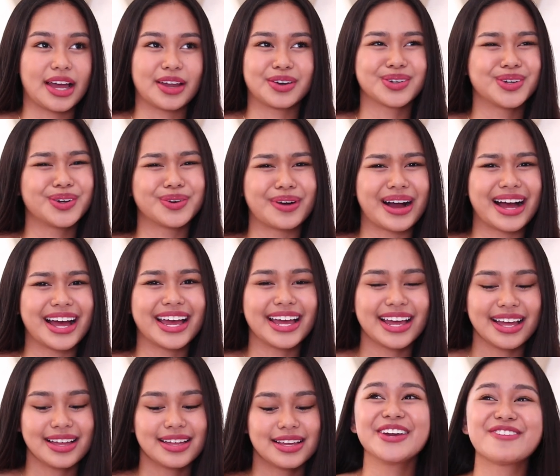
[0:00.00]
I don't know
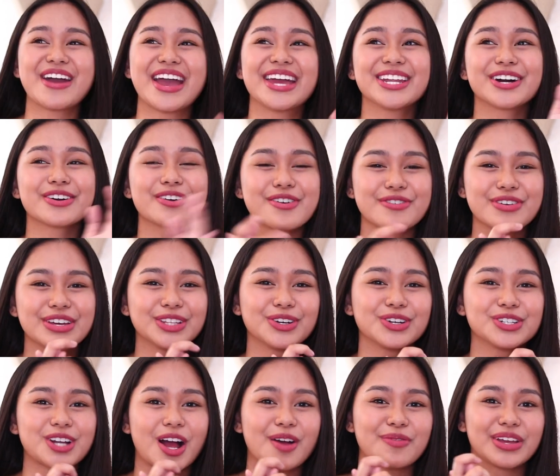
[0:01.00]
why. Anyway,
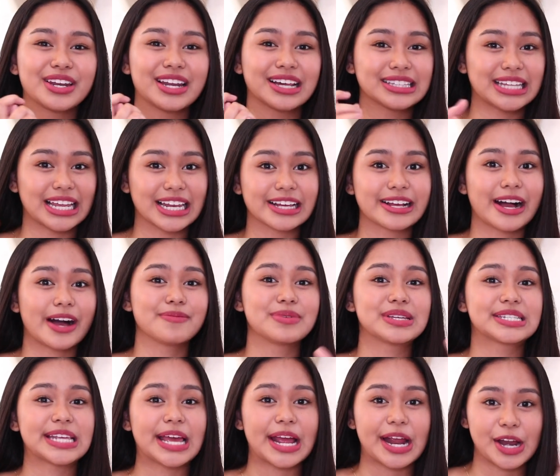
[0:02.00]
nag-window shopping lang talaga
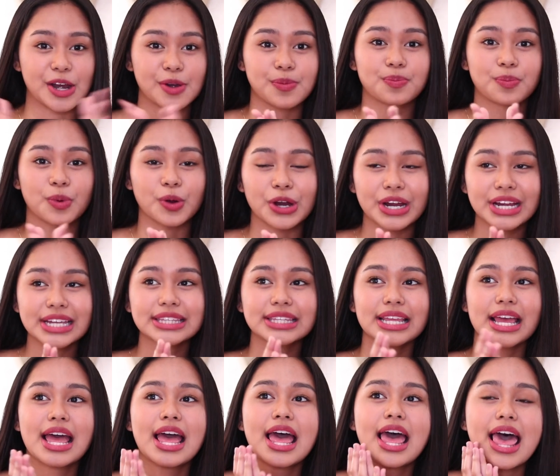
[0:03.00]
kami sa
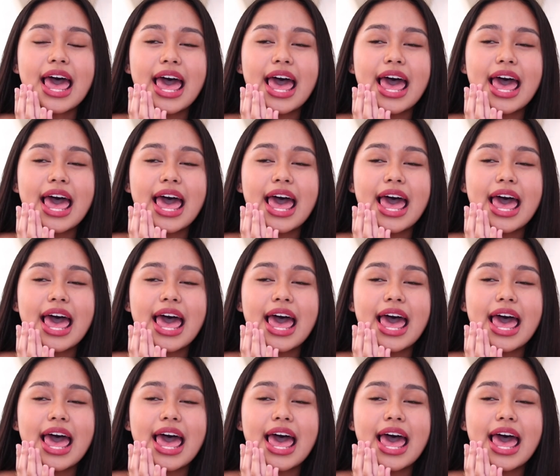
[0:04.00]
airport.